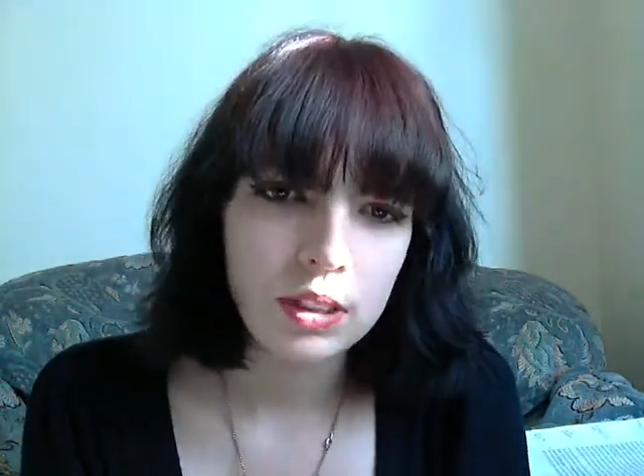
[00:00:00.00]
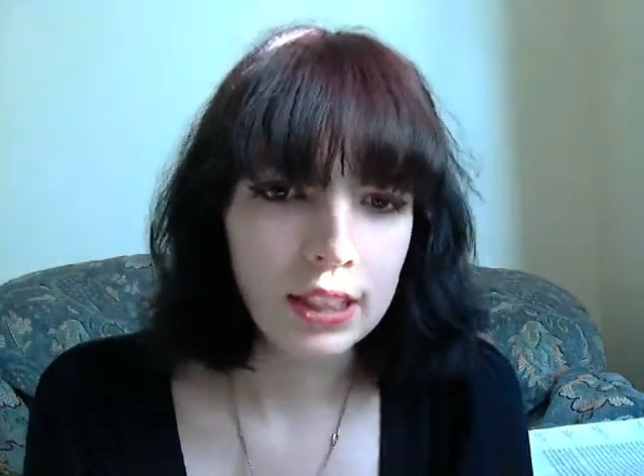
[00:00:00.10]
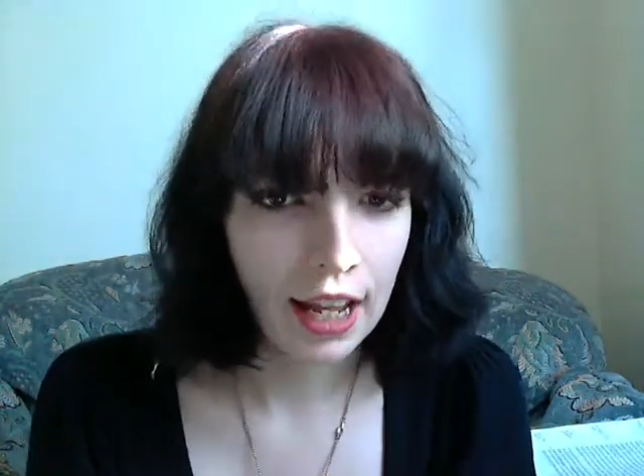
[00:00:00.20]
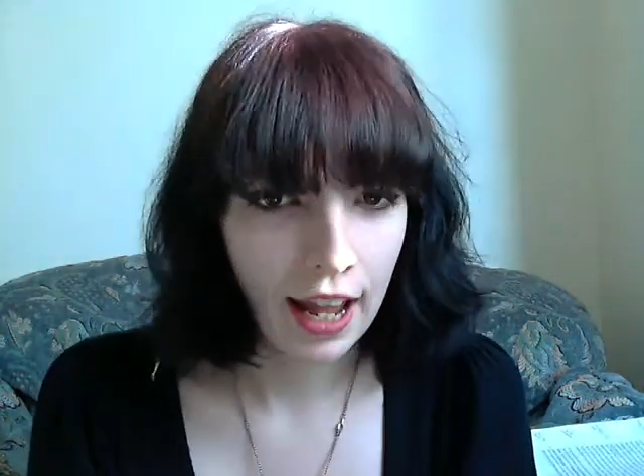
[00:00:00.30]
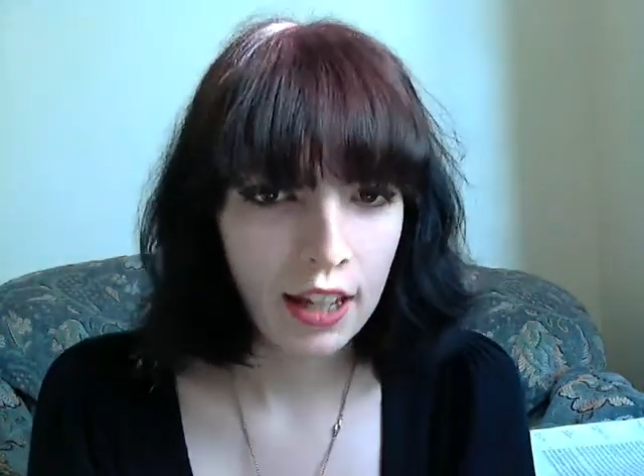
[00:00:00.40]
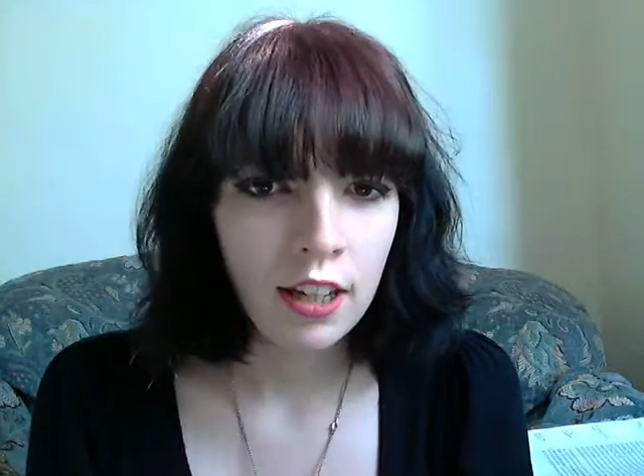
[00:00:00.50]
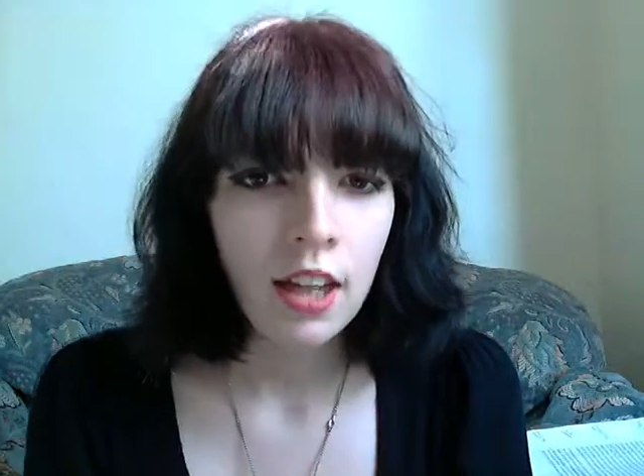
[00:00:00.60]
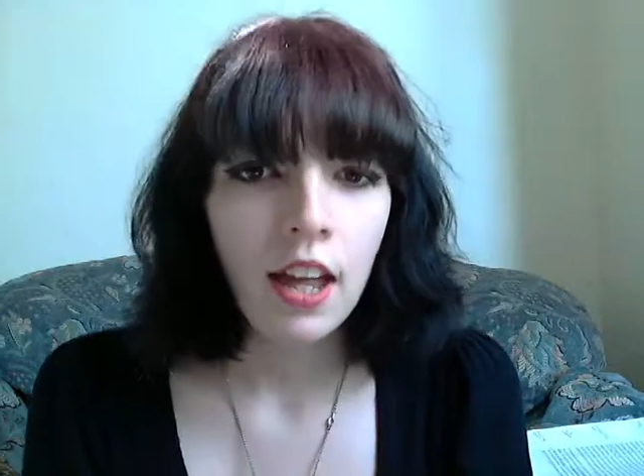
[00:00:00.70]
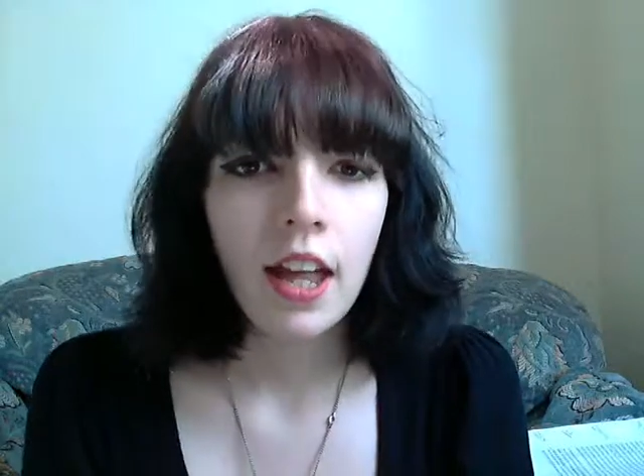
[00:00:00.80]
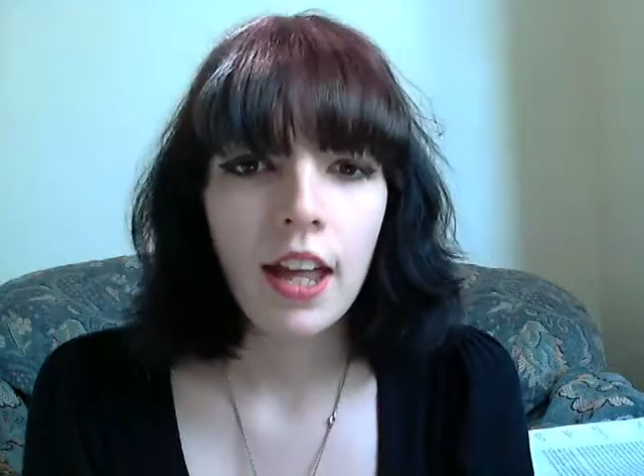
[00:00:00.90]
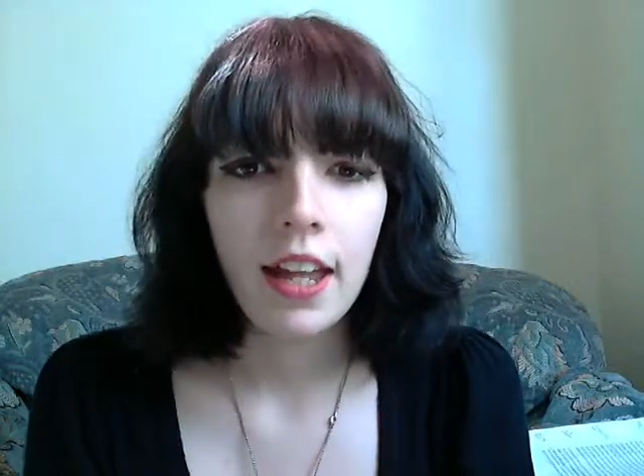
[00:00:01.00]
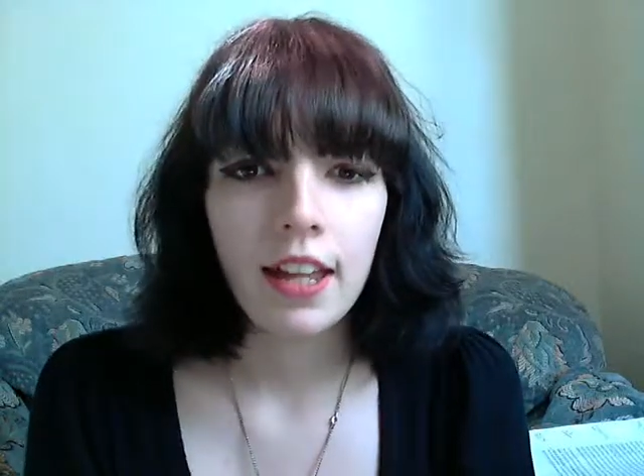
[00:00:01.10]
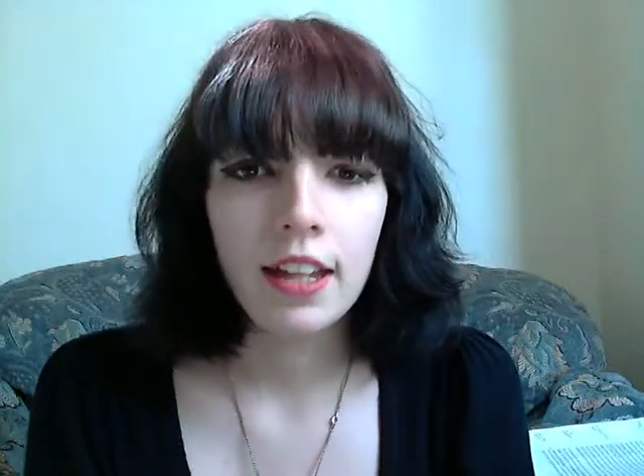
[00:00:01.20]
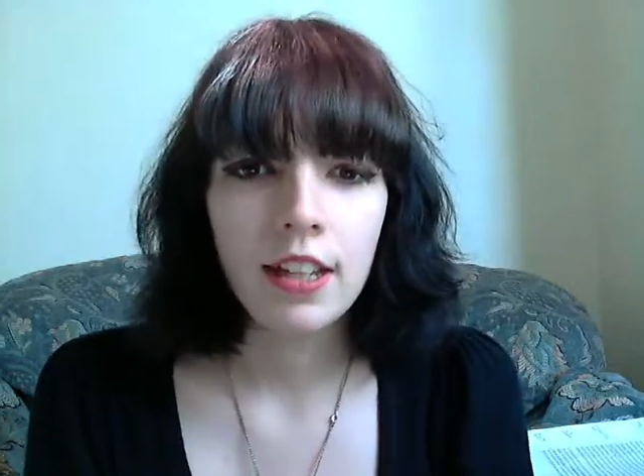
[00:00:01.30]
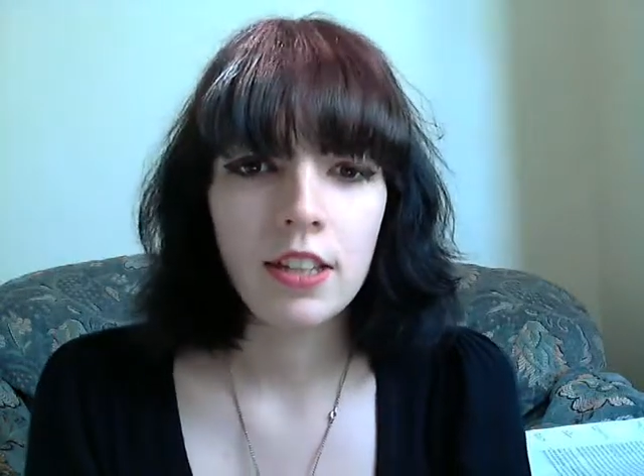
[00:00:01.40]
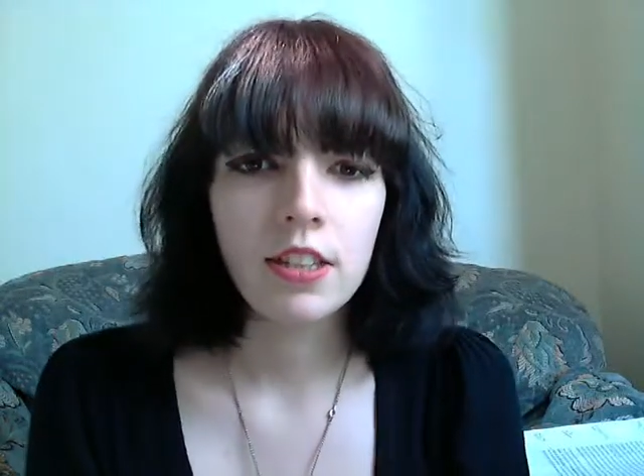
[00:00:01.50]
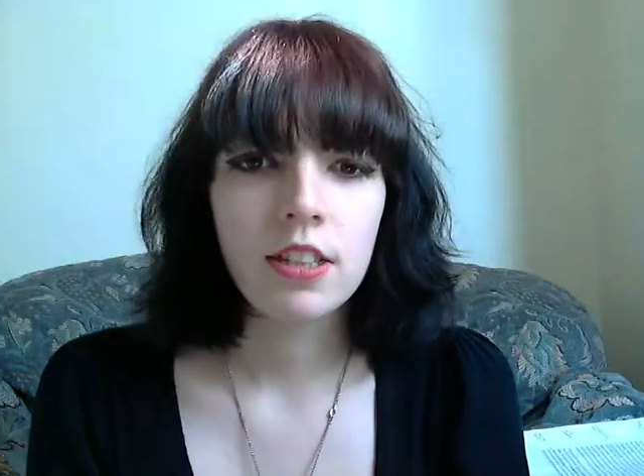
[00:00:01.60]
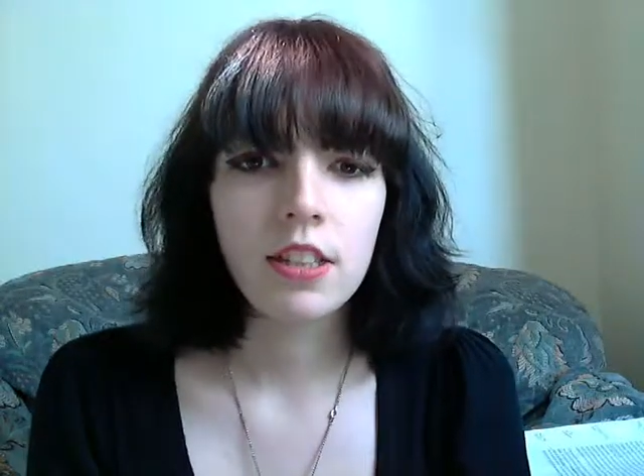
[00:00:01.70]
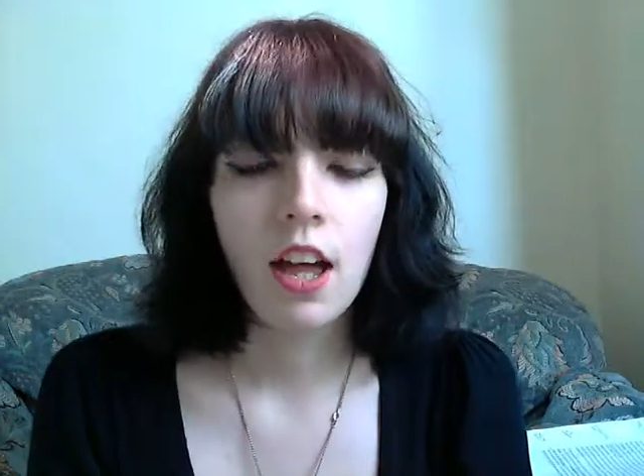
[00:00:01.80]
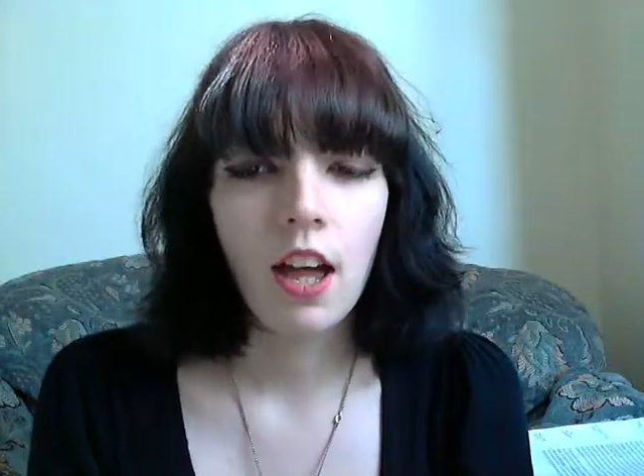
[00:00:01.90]
today
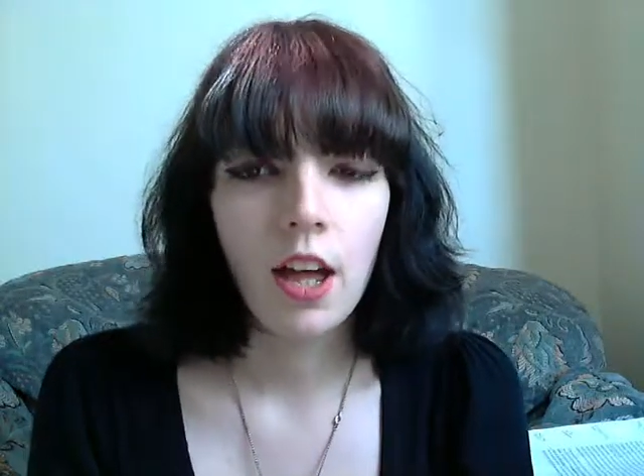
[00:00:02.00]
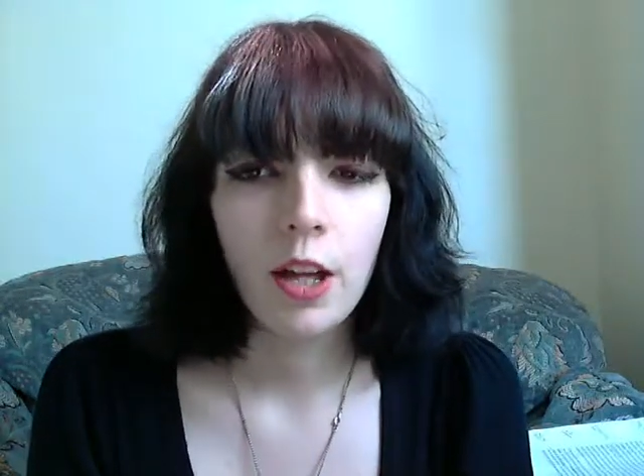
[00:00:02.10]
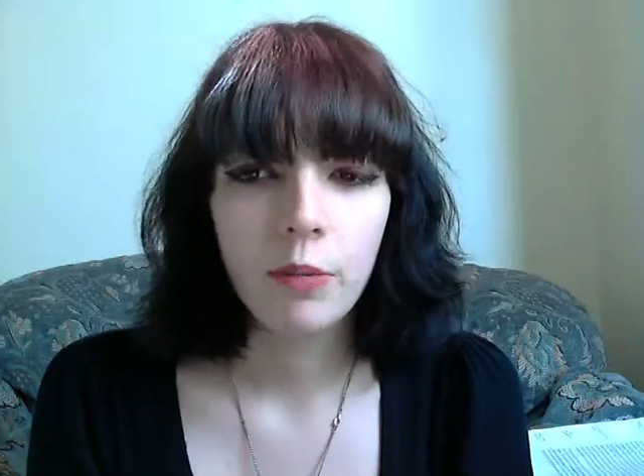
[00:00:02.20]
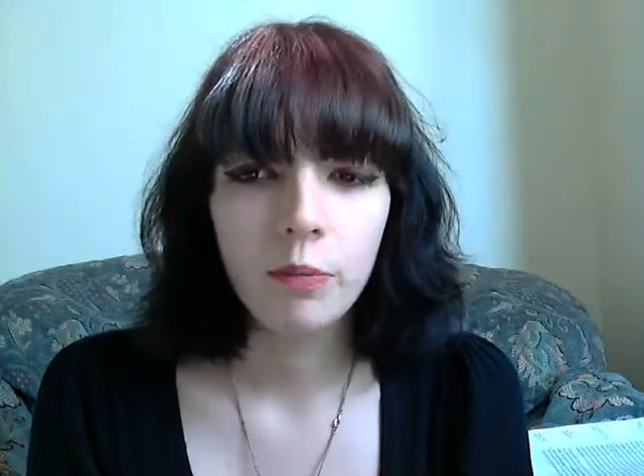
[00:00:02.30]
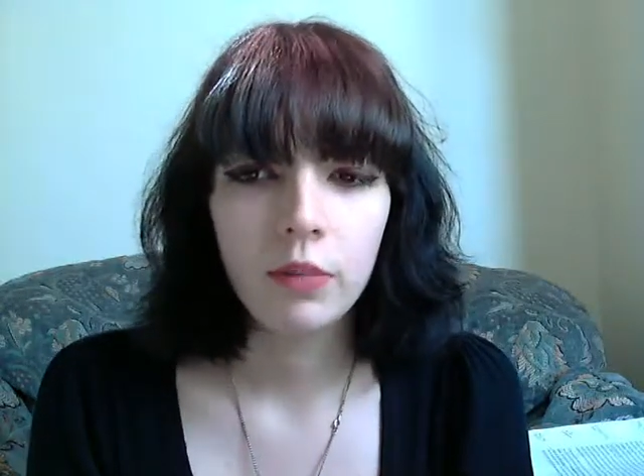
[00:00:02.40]
is a